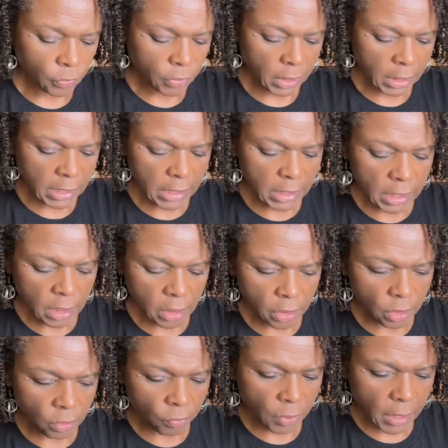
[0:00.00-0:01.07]
We're eating
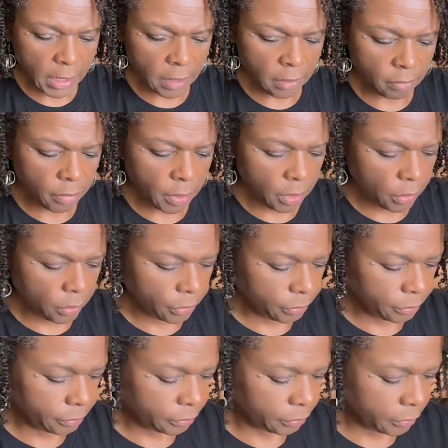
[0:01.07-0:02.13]
the rainbow.
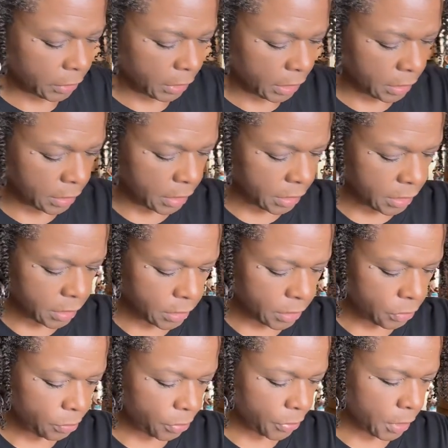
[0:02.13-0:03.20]
Look at this,
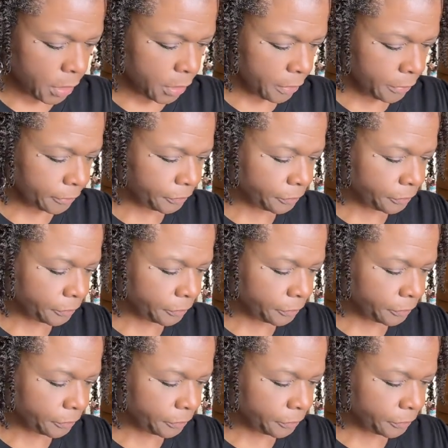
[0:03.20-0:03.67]
so pretty.